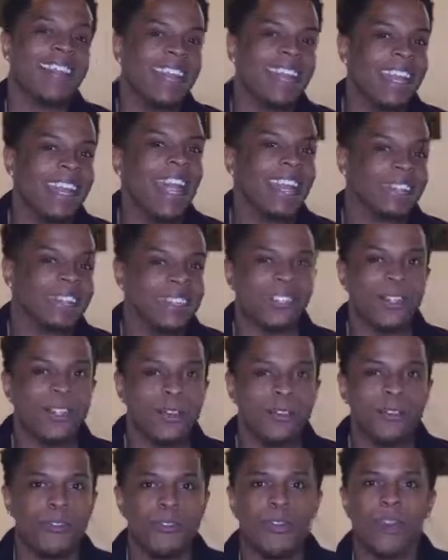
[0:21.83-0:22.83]
not
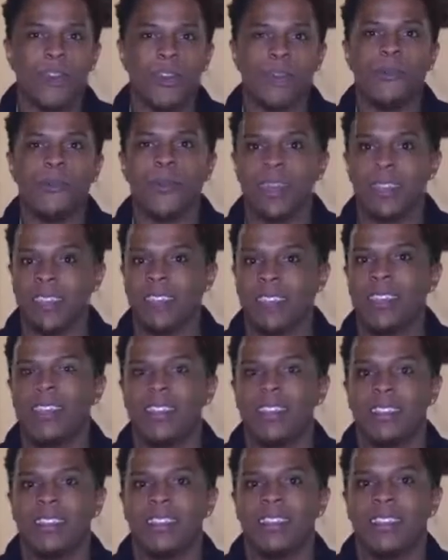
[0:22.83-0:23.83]
so far away,
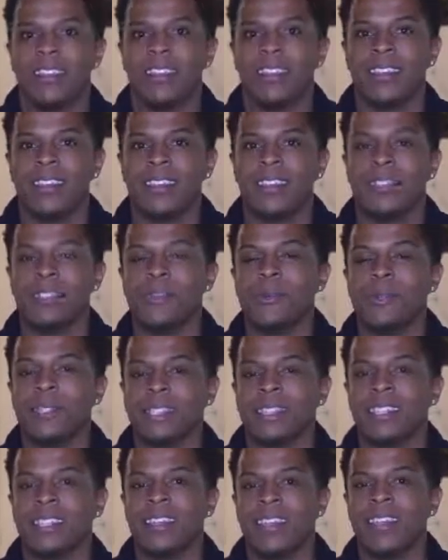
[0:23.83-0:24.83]
there was
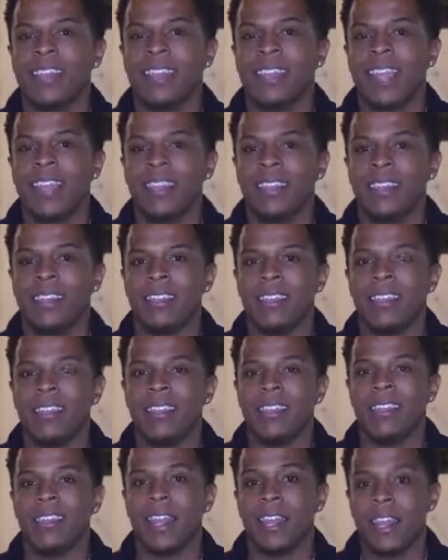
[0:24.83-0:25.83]
a young lady
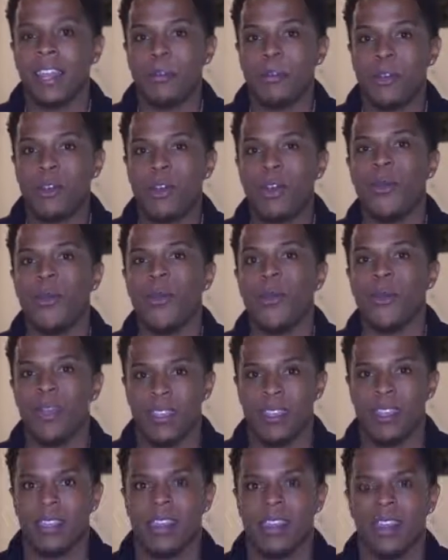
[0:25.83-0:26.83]
named
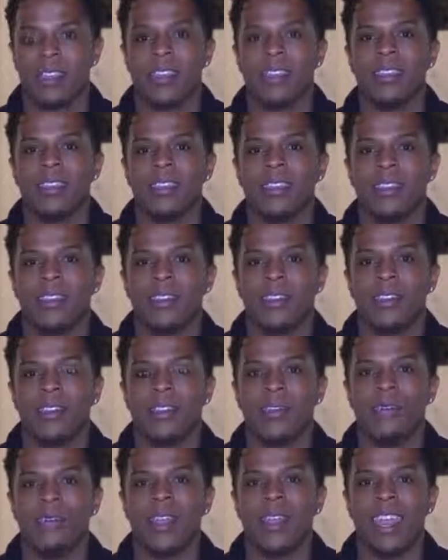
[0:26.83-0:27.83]
Coy
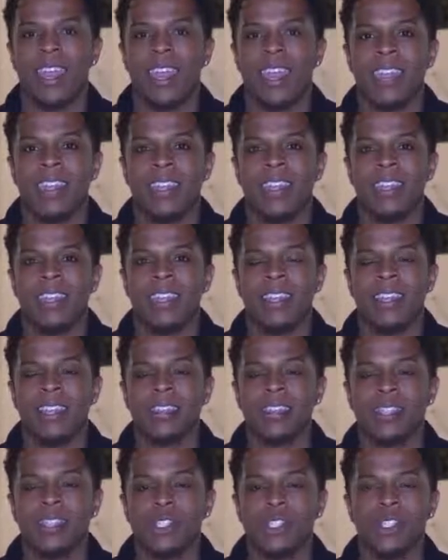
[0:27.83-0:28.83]
who had a
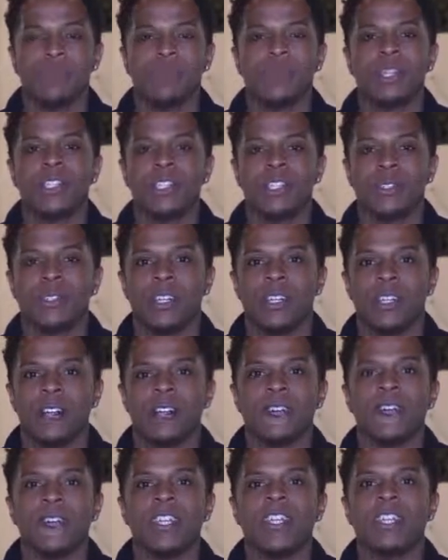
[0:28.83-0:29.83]
special
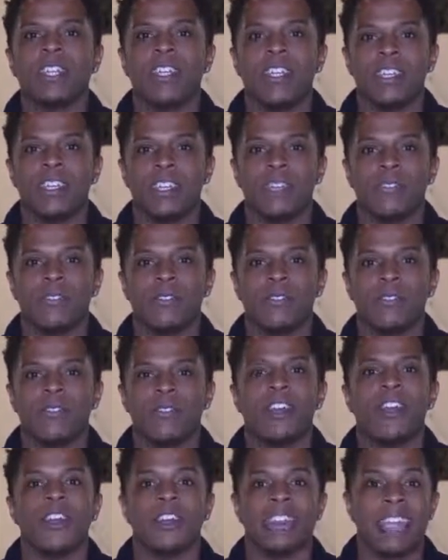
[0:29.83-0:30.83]
affinity
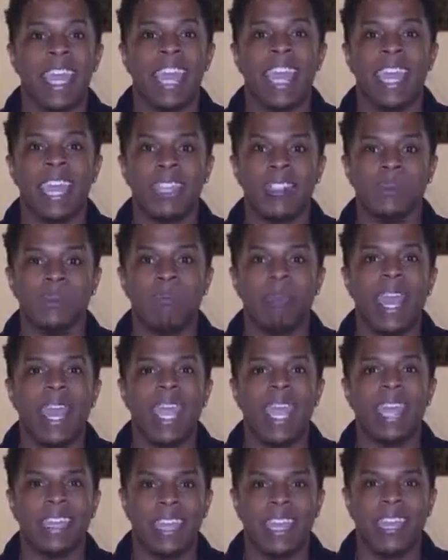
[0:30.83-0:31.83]
for her dad's
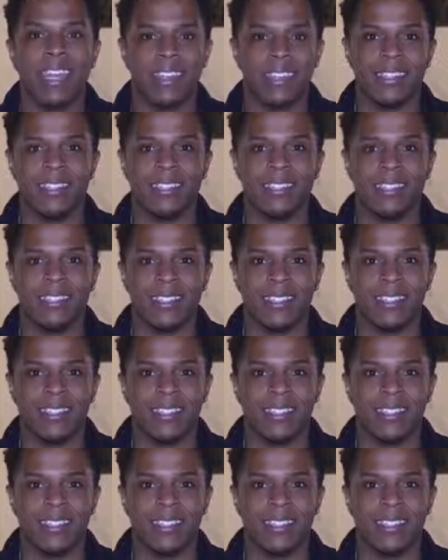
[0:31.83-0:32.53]
pancakes.